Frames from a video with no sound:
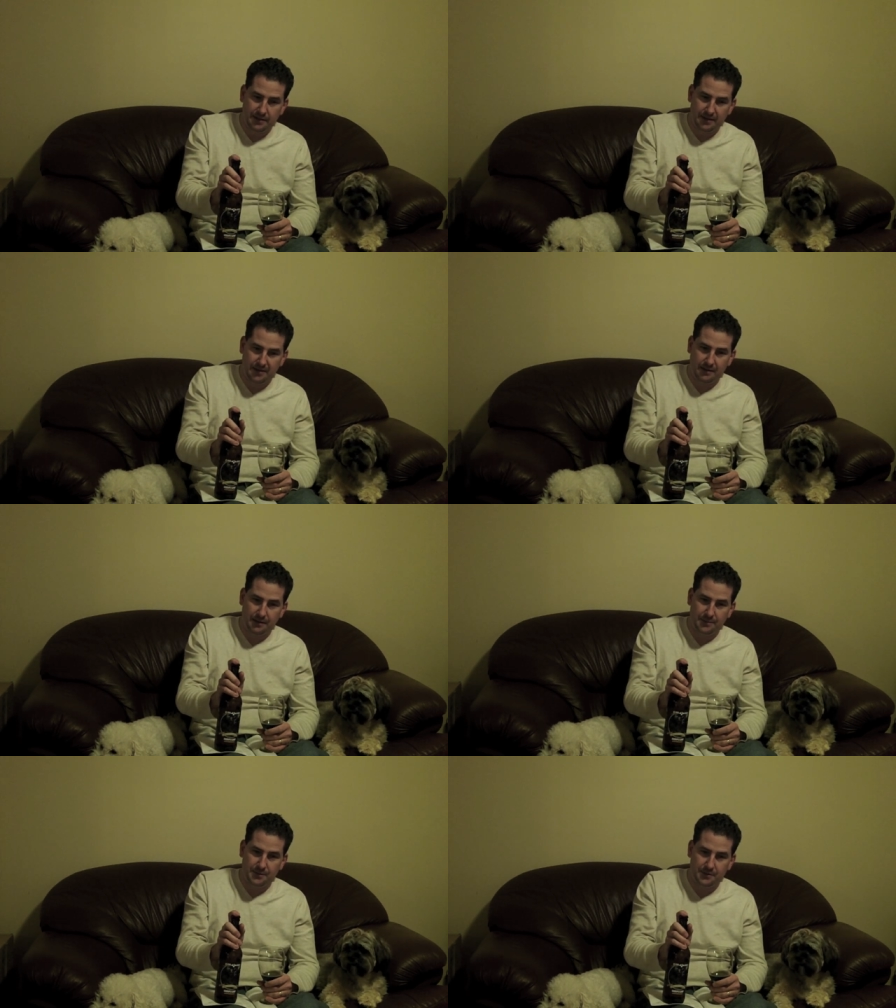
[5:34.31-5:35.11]

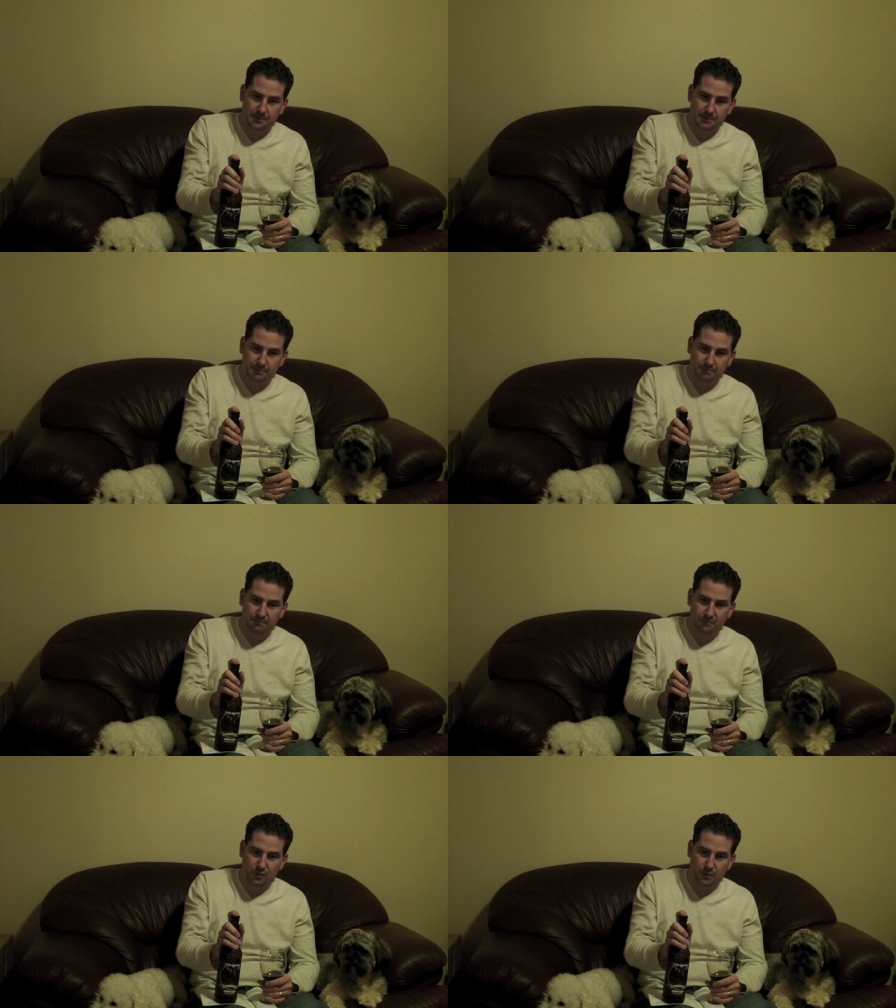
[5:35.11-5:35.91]
Eclipse,
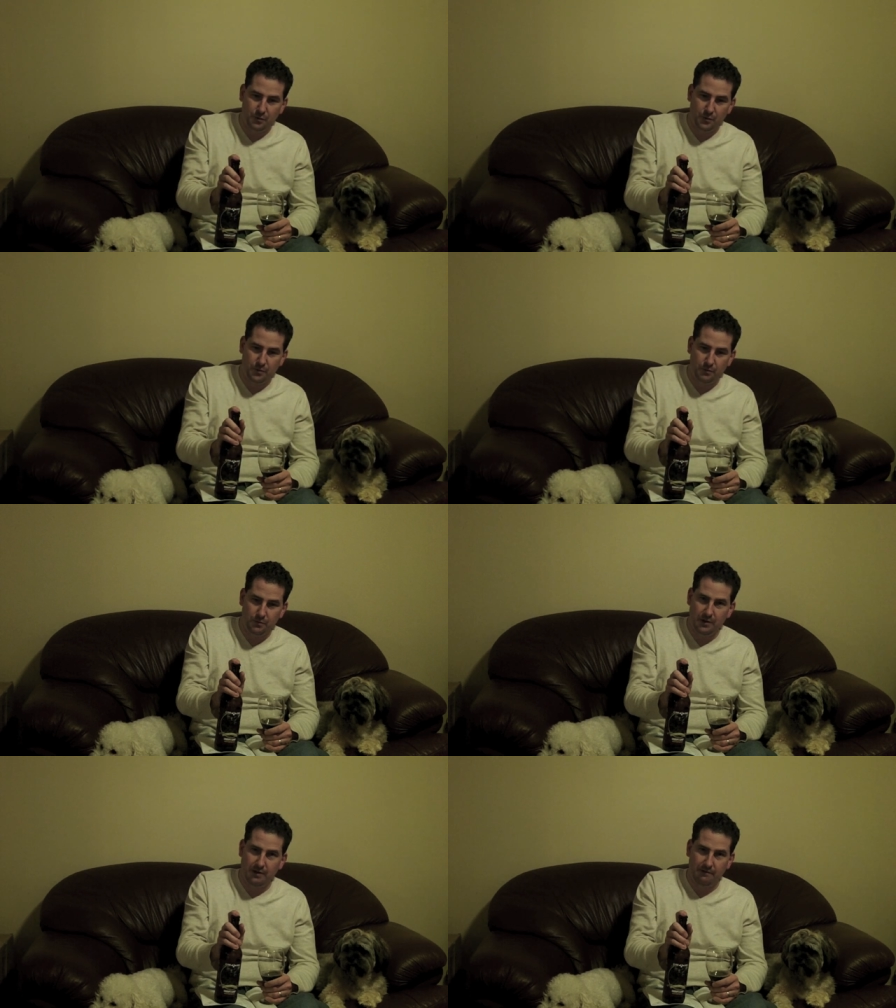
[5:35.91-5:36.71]
Full Moon,
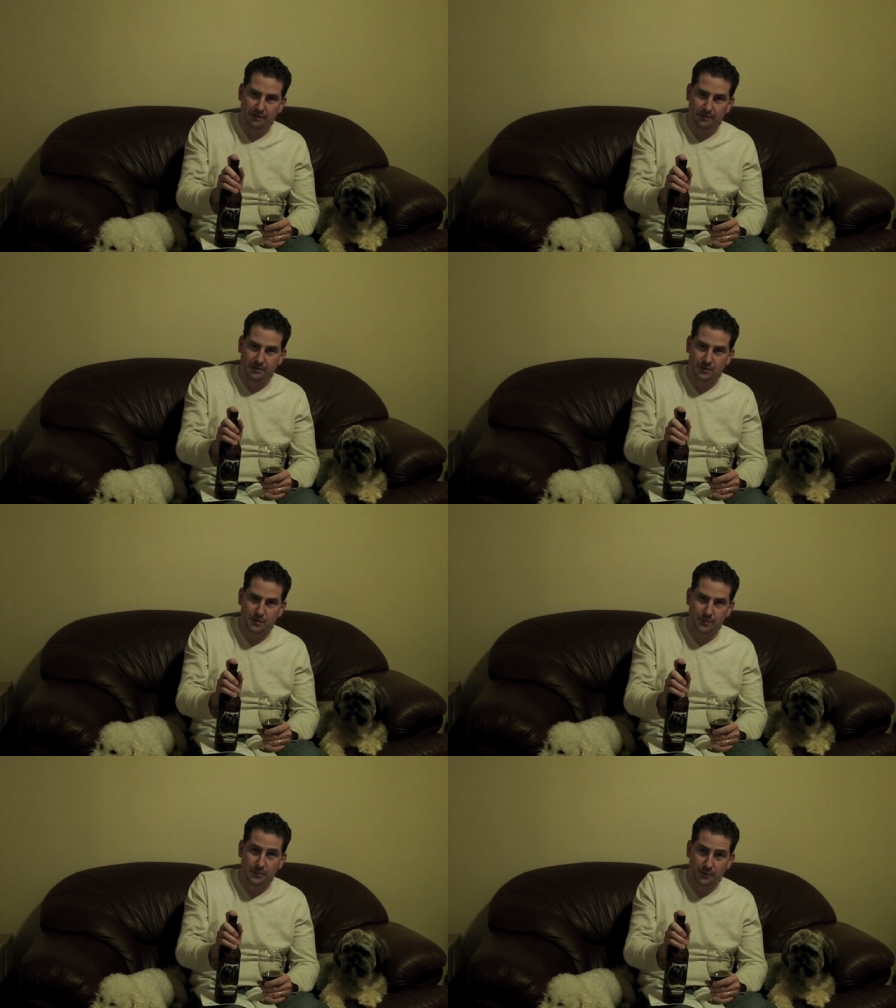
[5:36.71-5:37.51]
whatever those
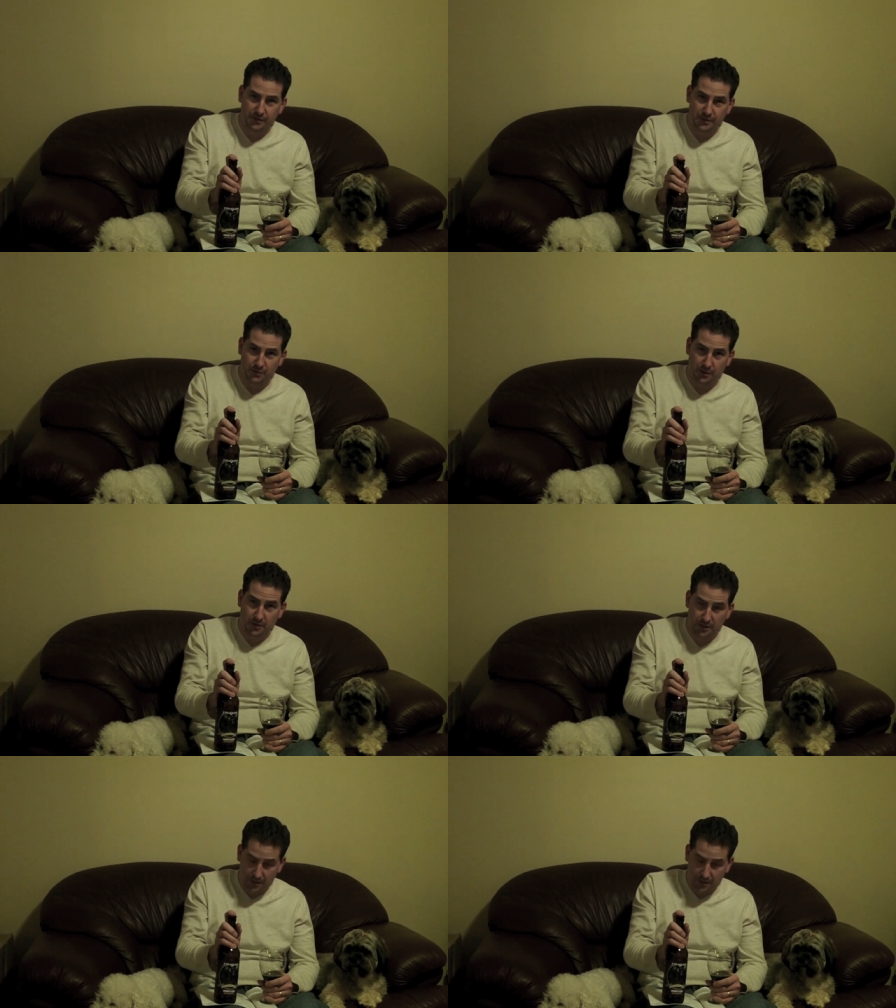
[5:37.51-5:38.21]
stupid movies were.